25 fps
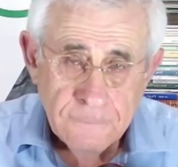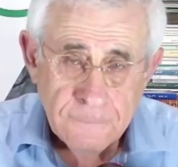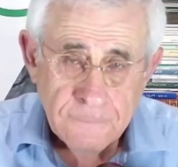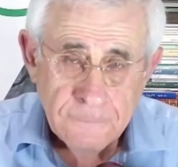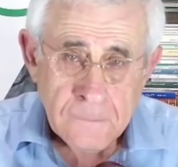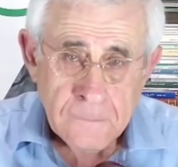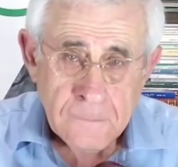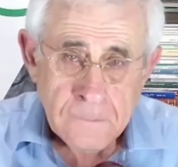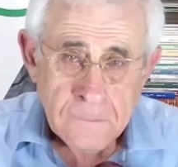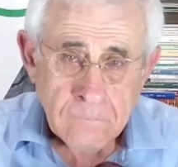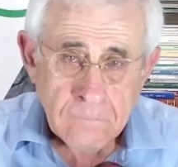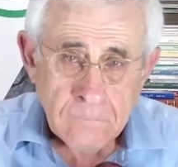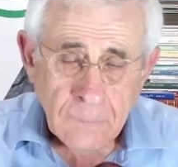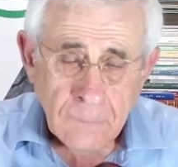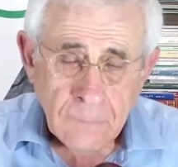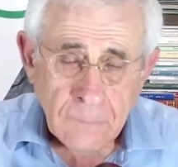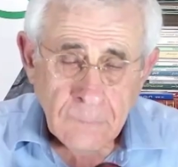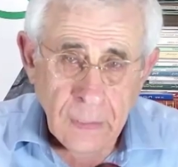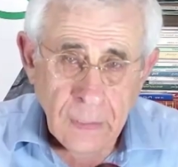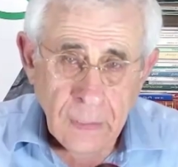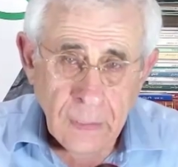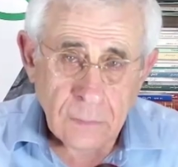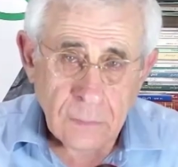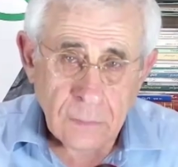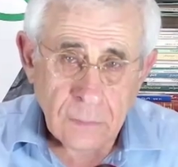to this
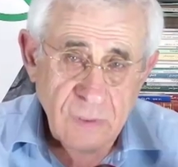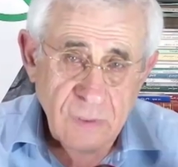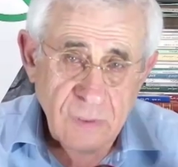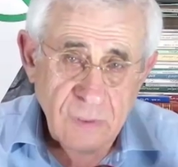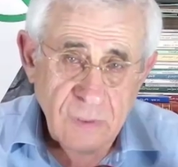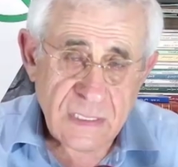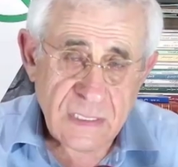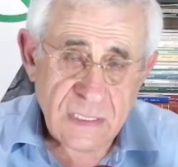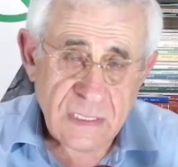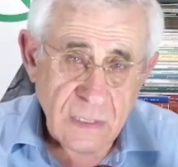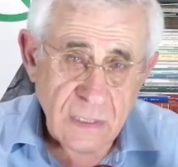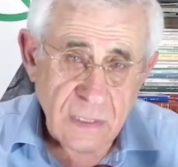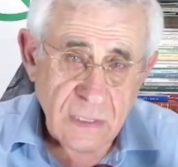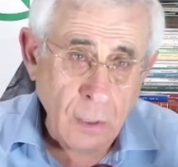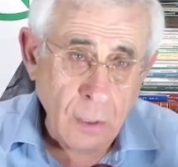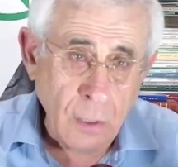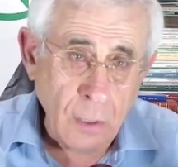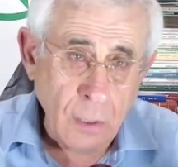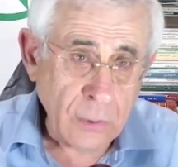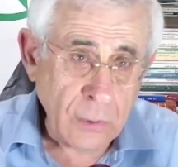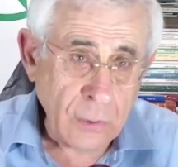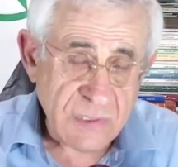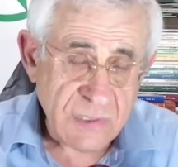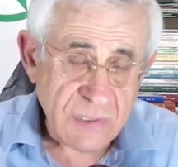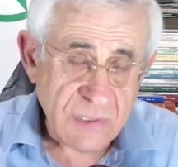scenario, because this is
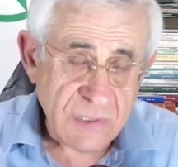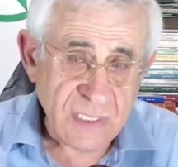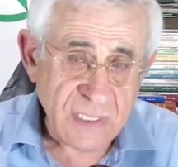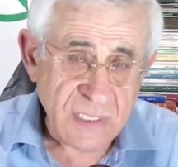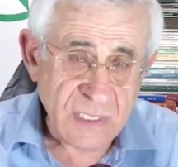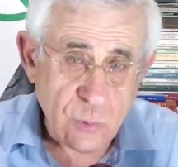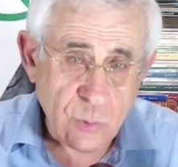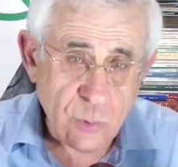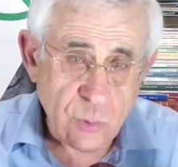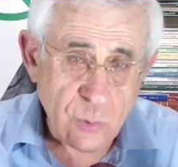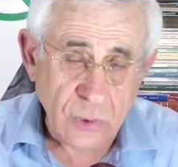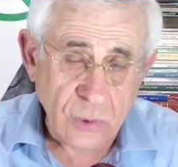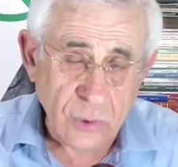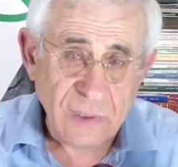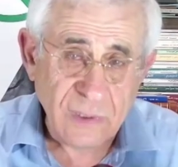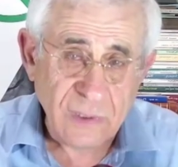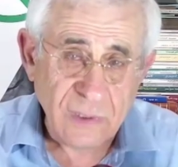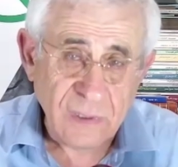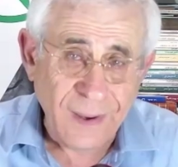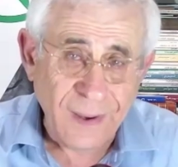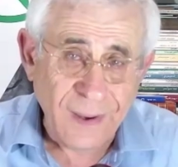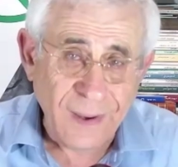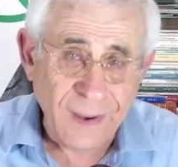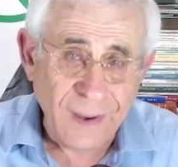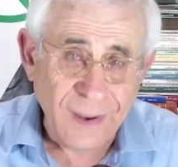what the Iranians
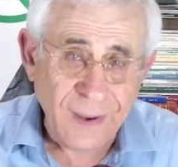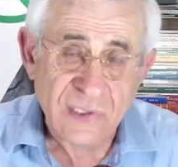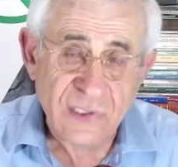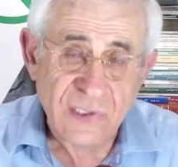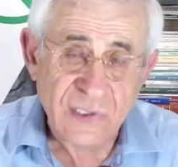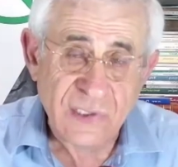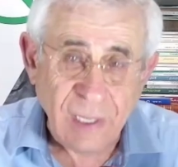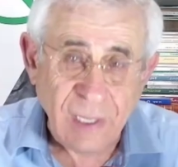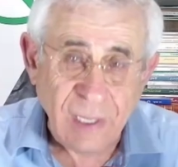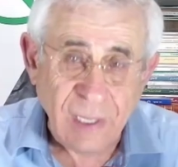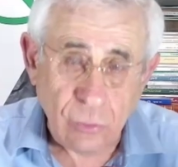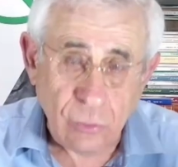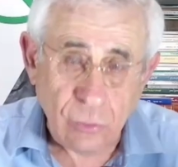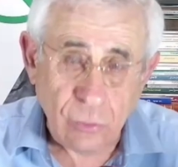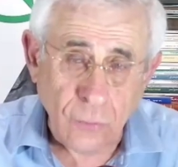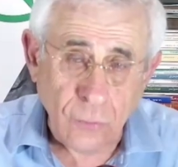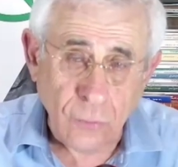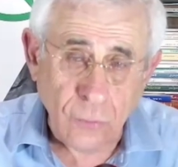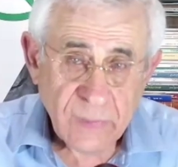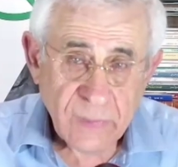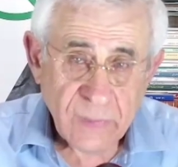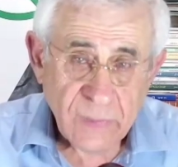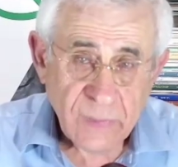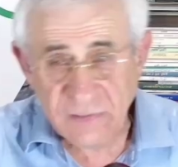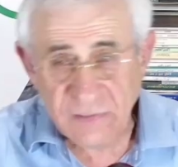try to do. If they
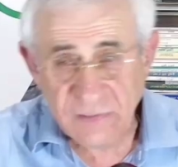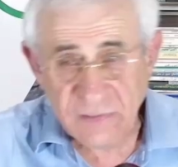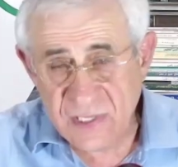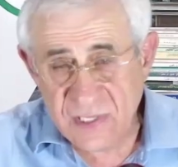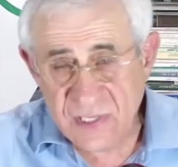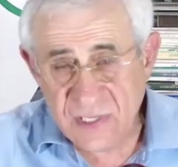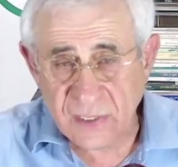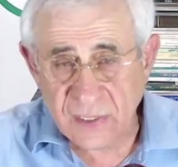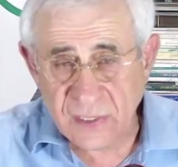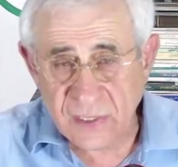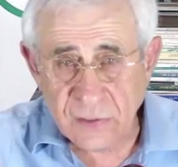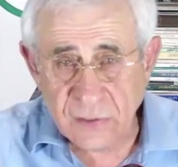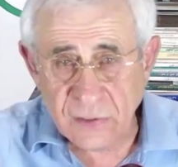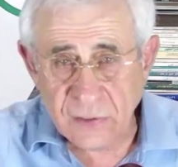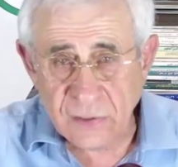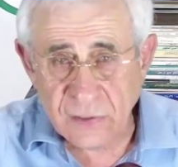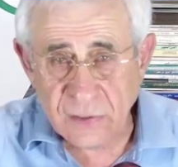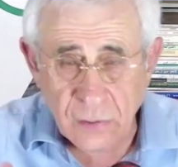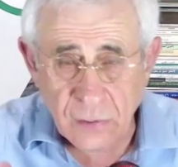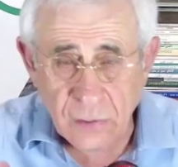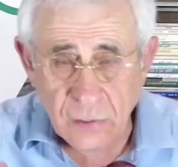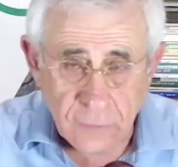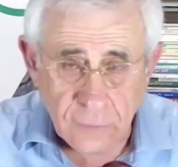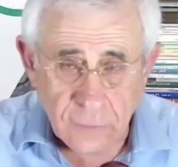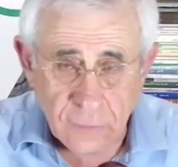succeed or not,
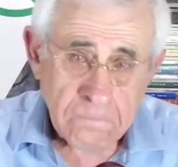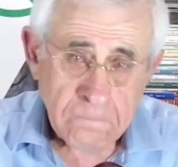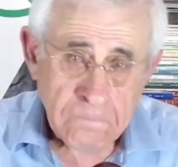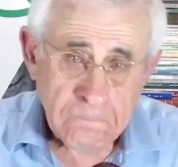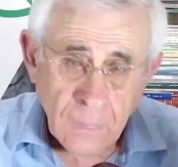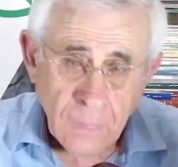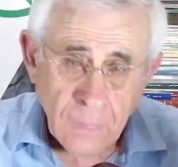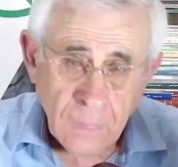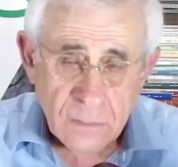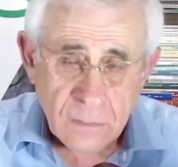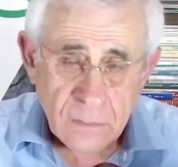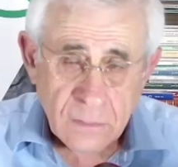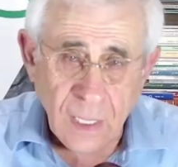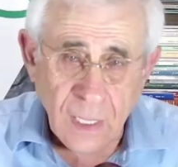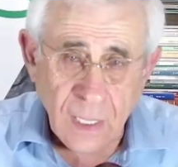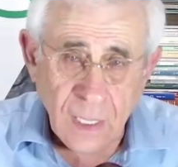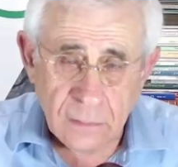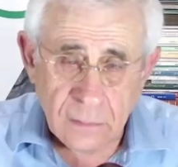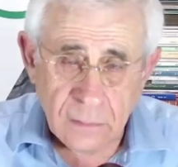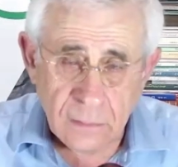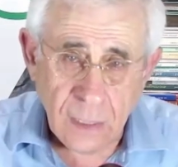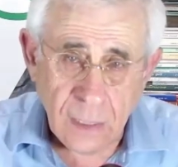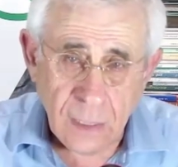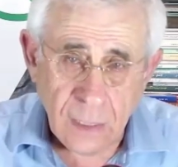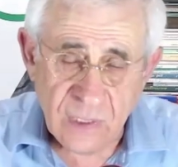time will
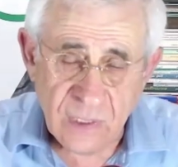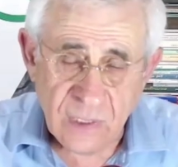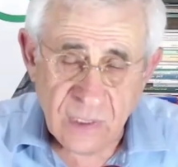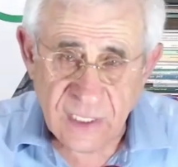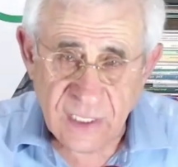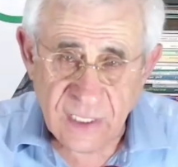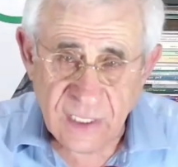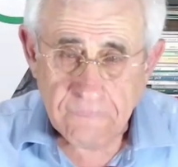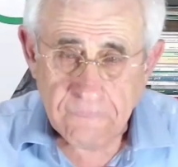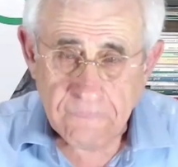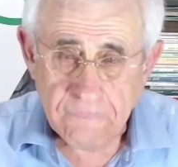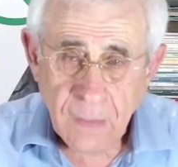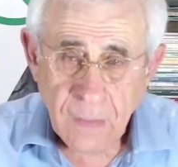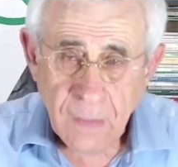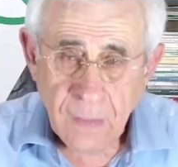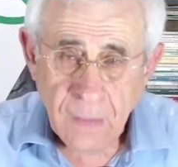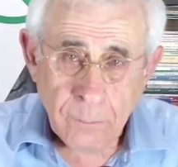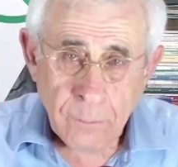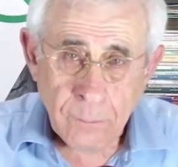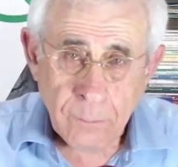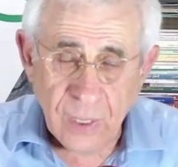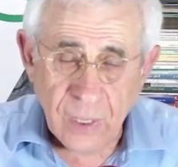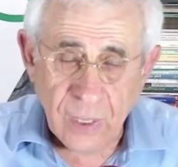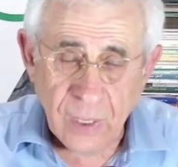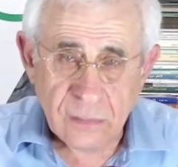say. But
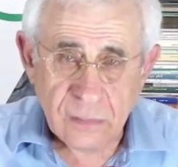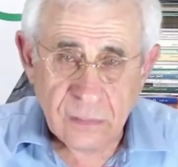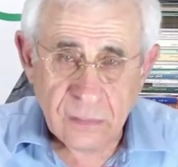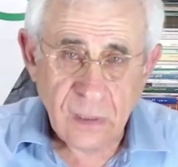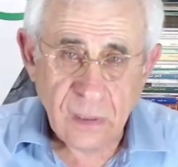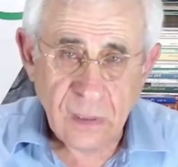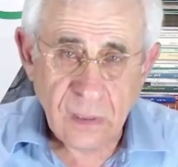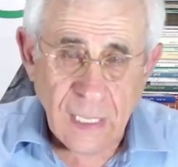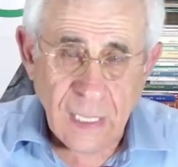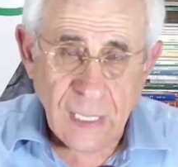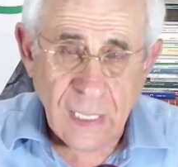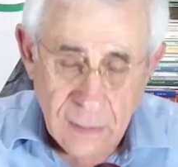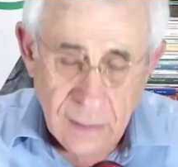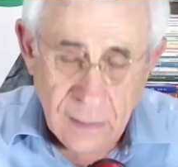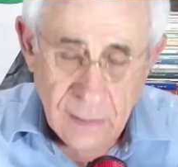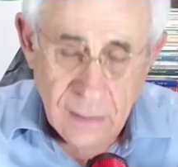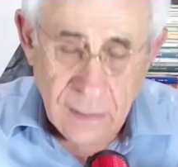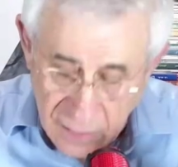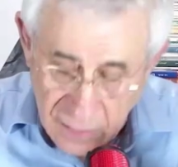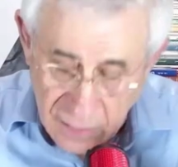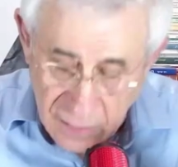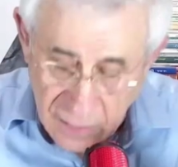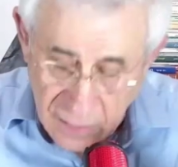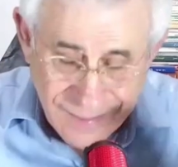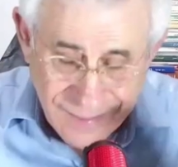they
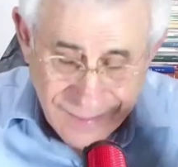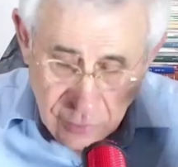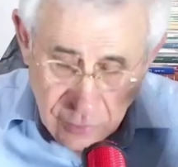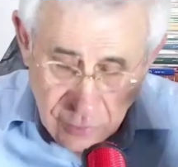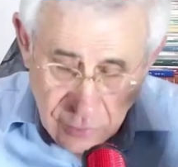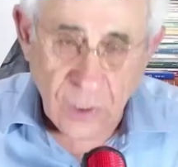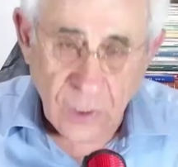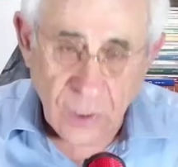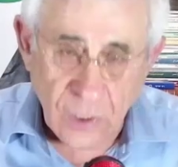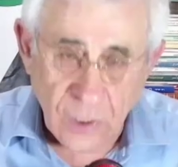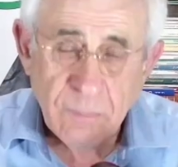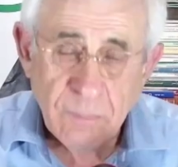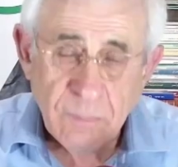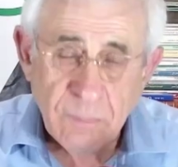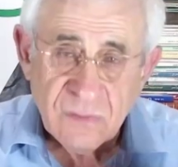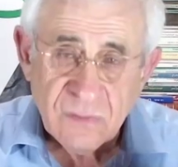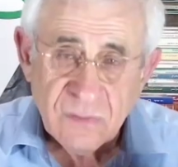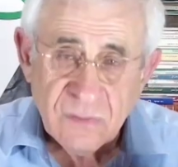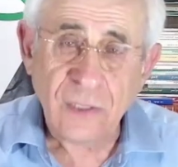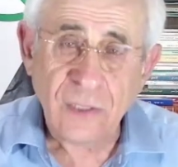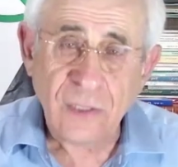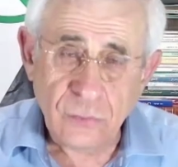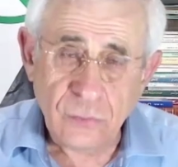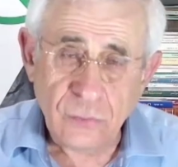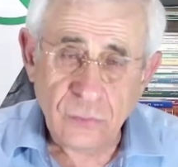actually try to do this.
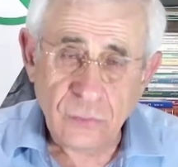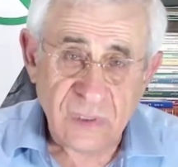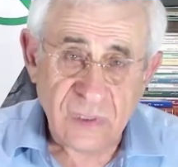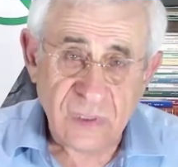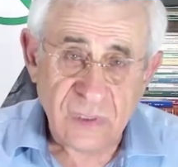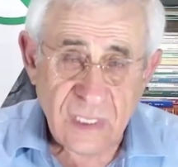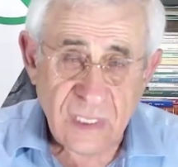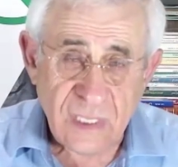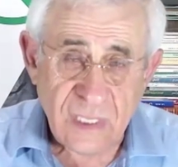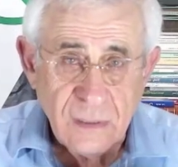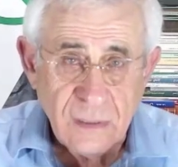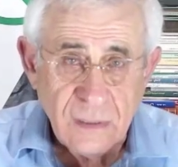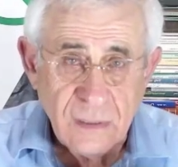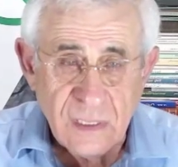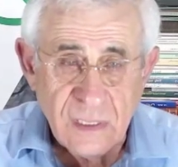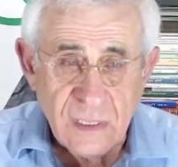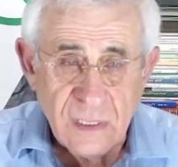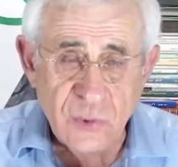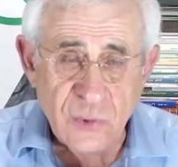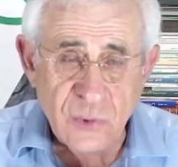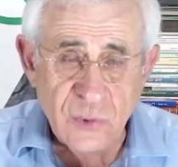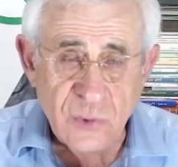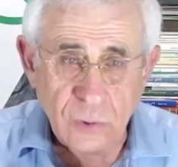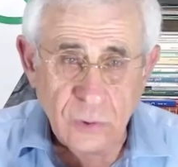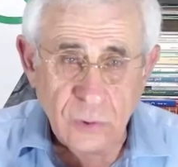And this is
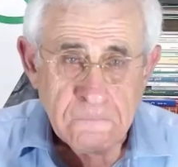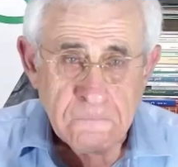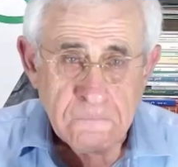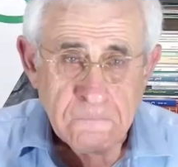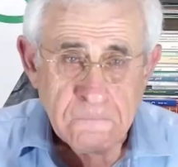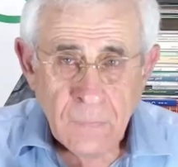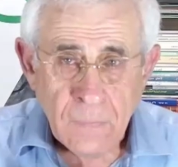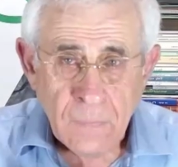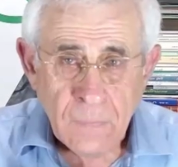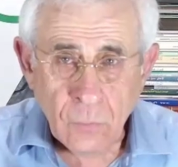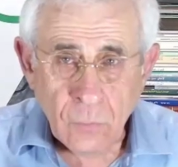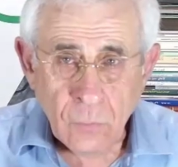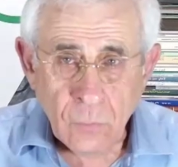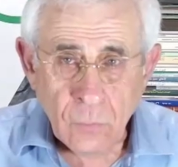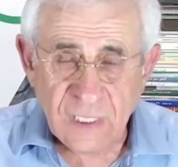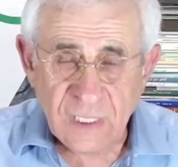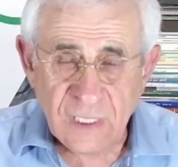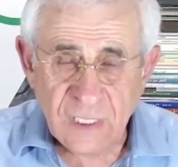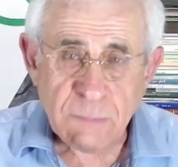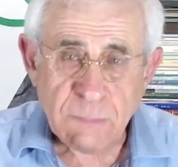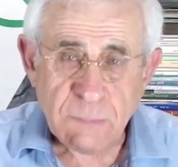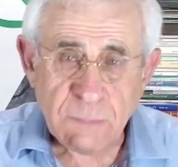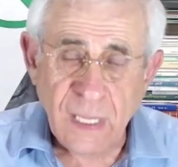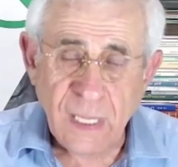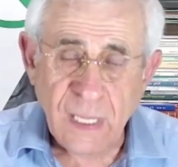what explains
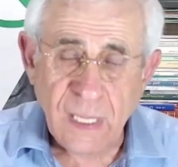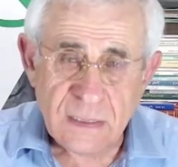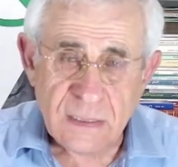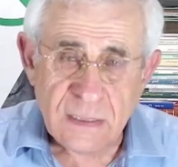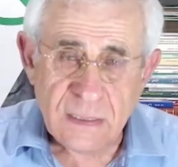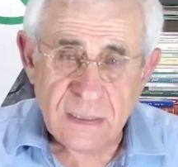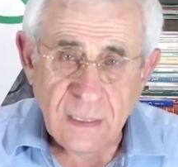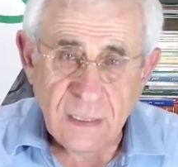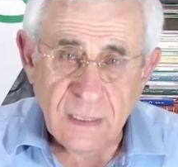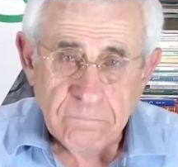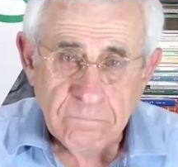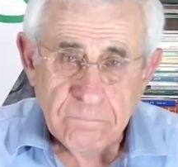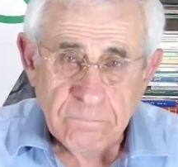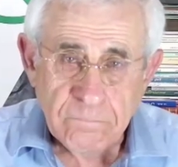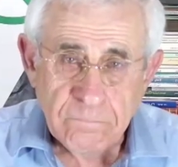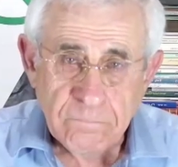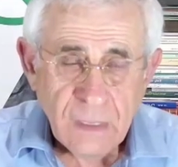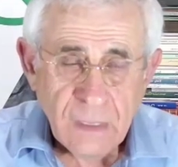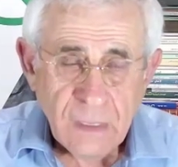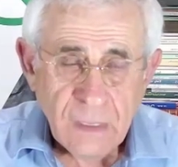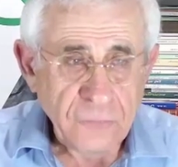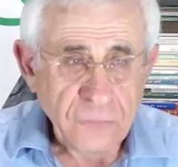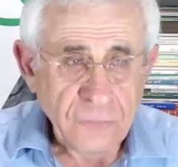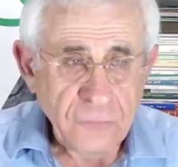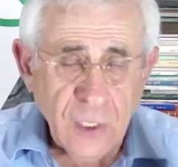the frequent
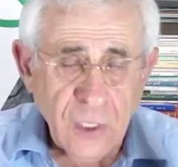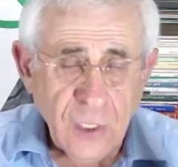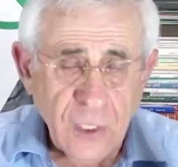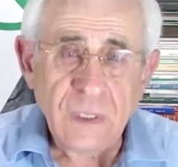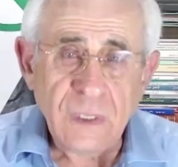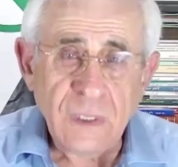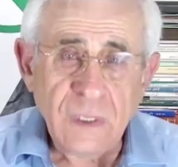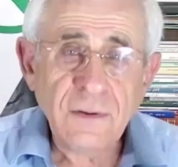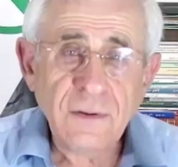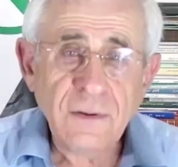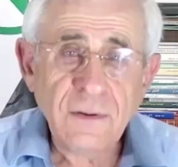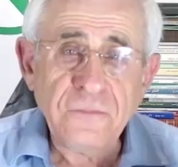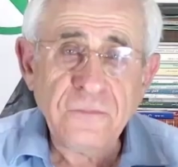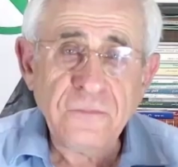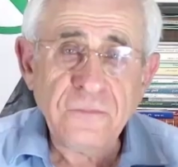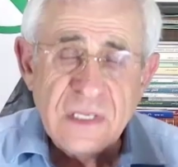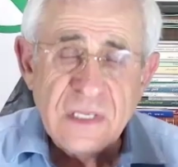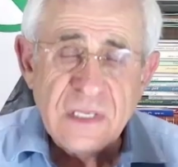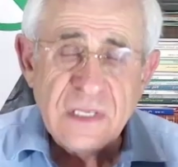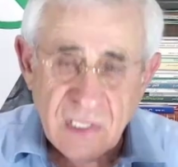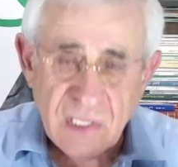visits